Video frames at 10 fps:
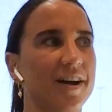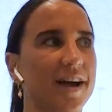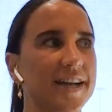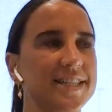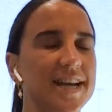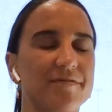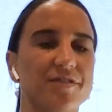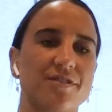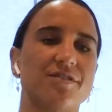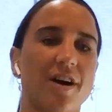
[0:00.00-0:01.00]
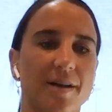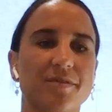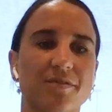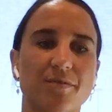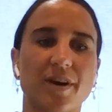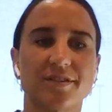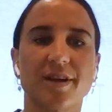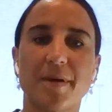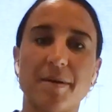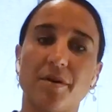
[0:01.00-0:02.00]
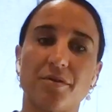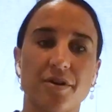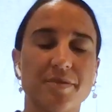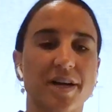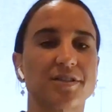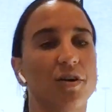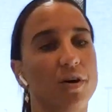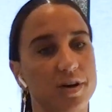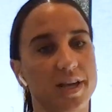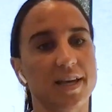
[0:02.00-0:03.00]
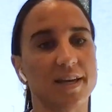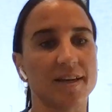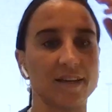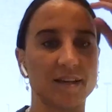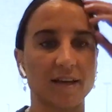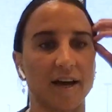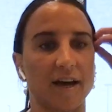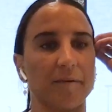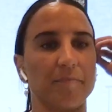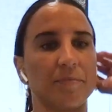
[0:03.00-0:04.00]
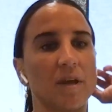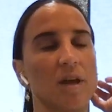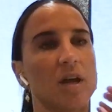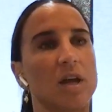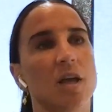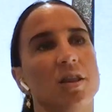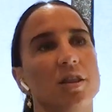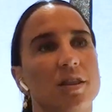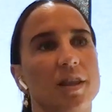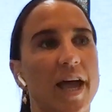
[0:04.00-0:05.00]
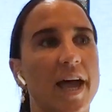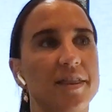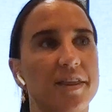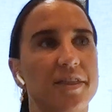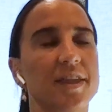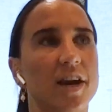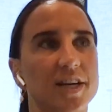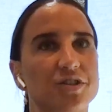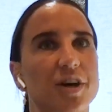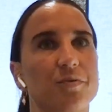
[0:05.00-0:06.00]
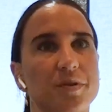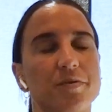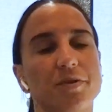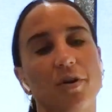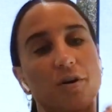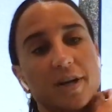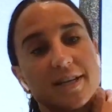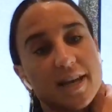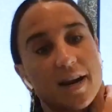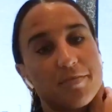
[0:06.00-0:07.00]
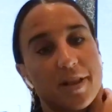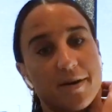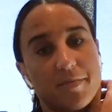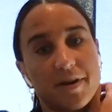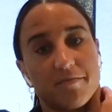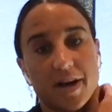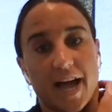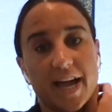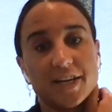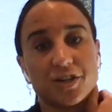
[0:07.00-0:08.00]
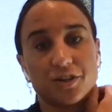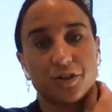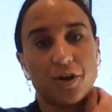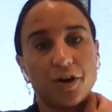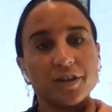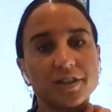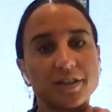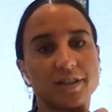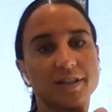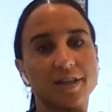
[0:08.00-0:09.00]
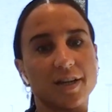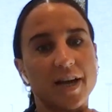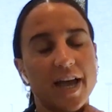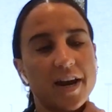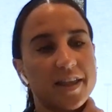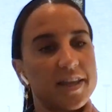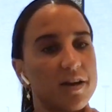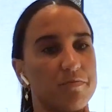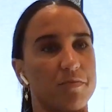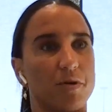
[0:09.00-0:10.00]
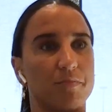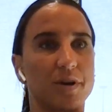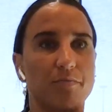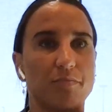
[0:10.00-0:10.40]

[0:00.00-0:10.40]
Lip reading: I did have times of where I was like, maybe I'll go back to hockey. The thing that I struggle with hockey is that I played above my age a lot, and I think I got pretty